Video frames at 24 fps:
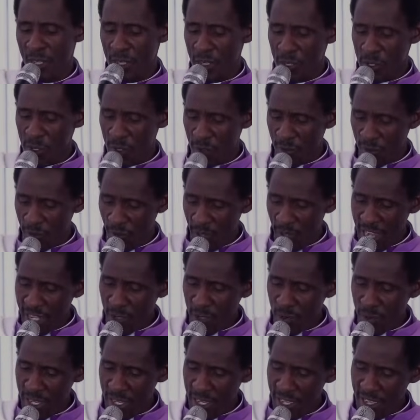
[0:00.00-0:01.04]
So for that
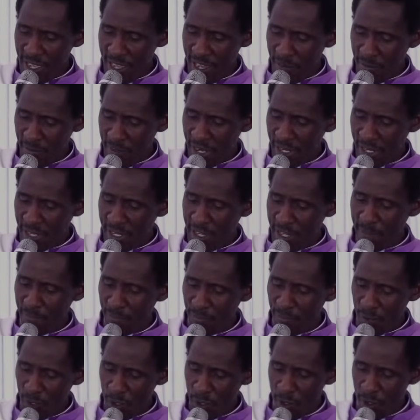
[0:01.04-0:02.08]
way, America,
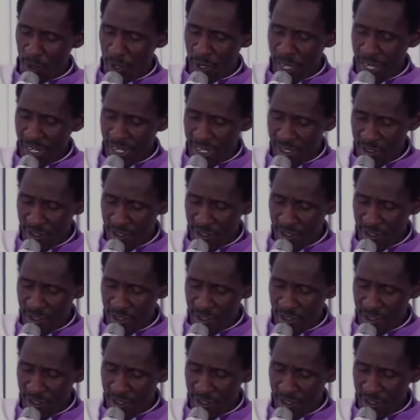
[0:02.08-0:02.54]
Donald